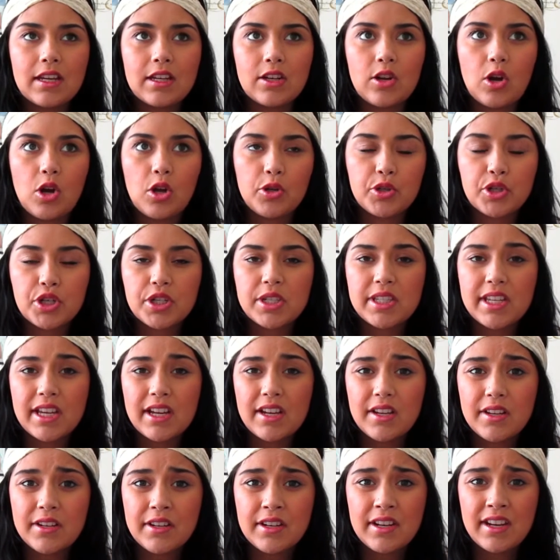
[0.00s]
an
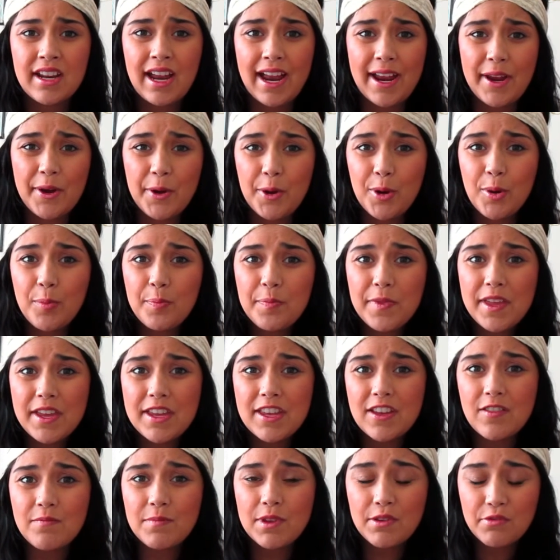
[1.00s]
ultrasound. I hope they
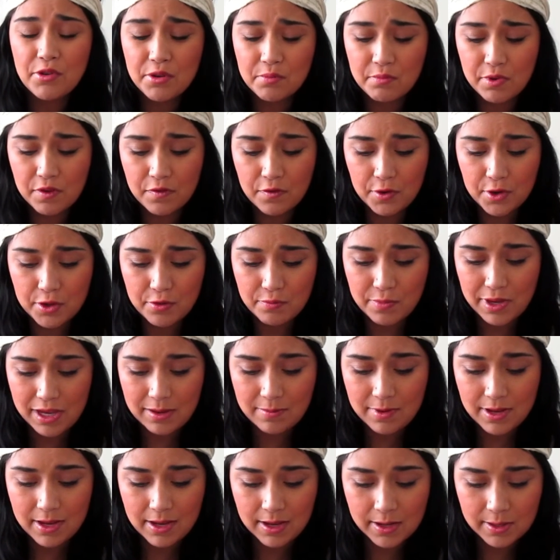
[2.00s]
give me one before the
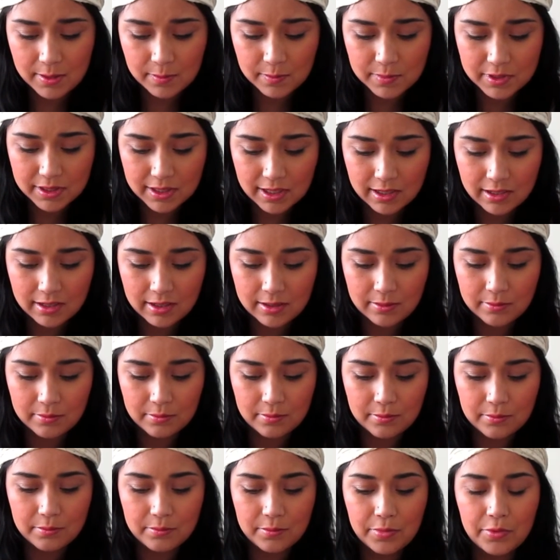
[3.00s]
baby comes,
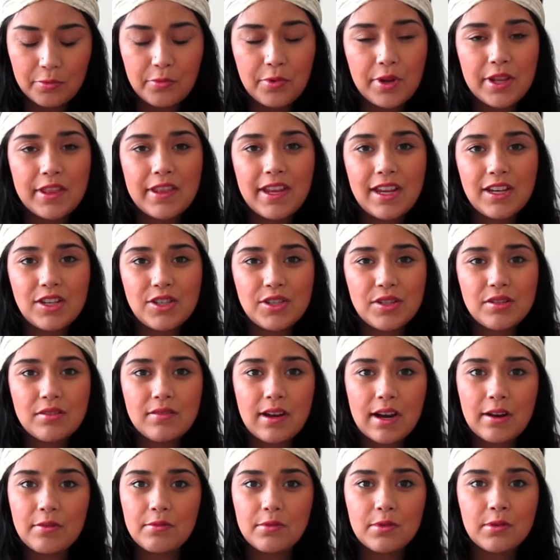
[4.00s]
but when they do,
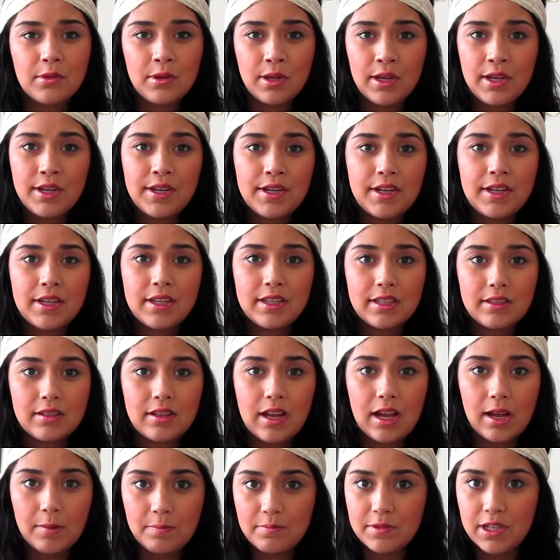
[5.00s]
I will
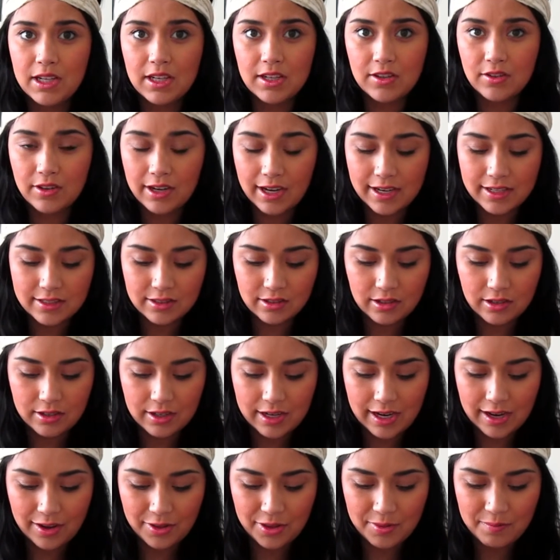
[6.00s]
update you guys on
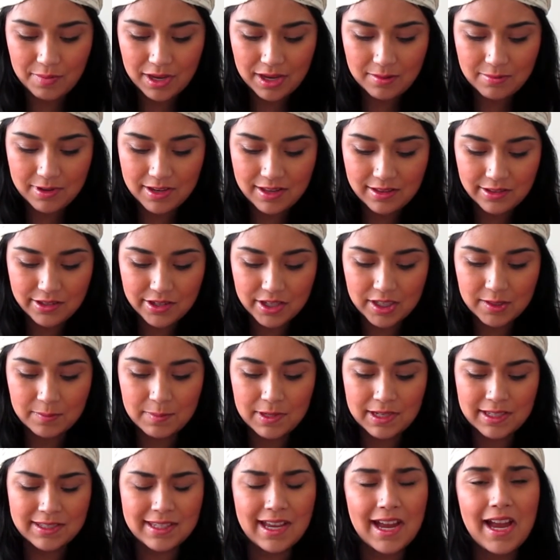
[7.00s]
how the baby looks,
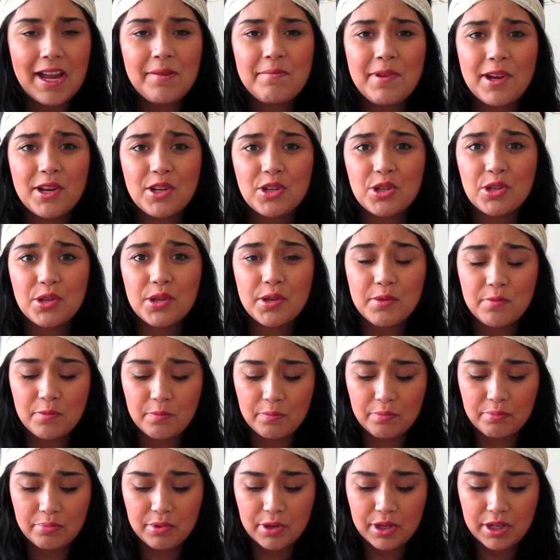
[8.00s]
because I'm actually
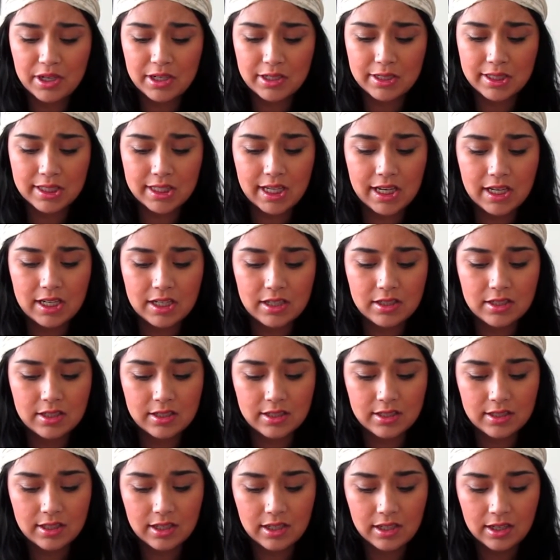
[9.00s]
pretty excited to
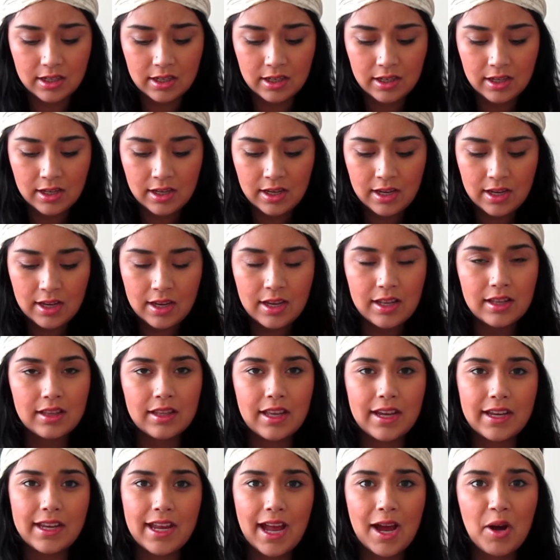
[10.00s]
see,
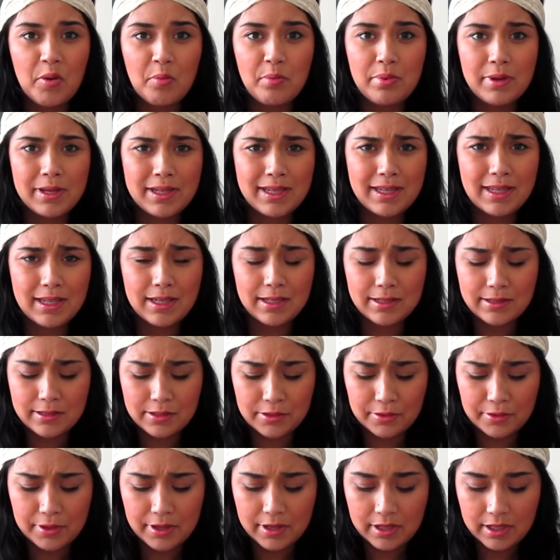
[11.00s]
like, how big he is
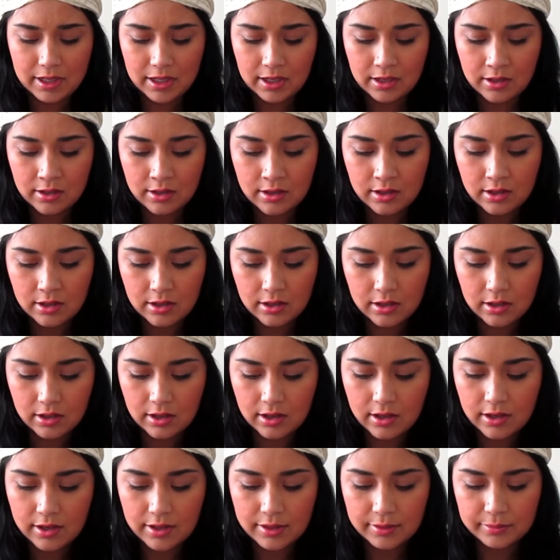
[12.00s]
already.
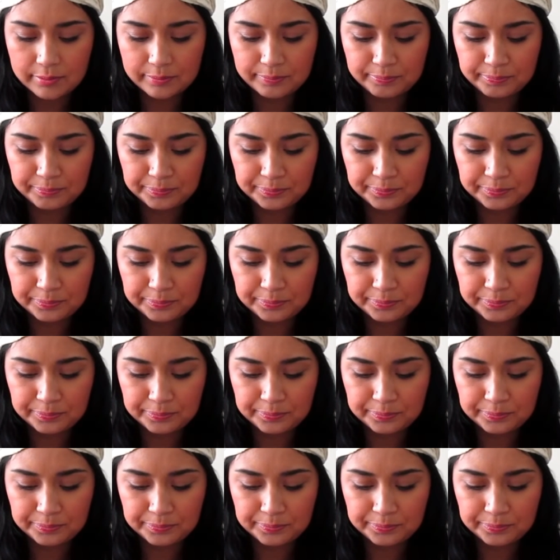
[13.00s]
So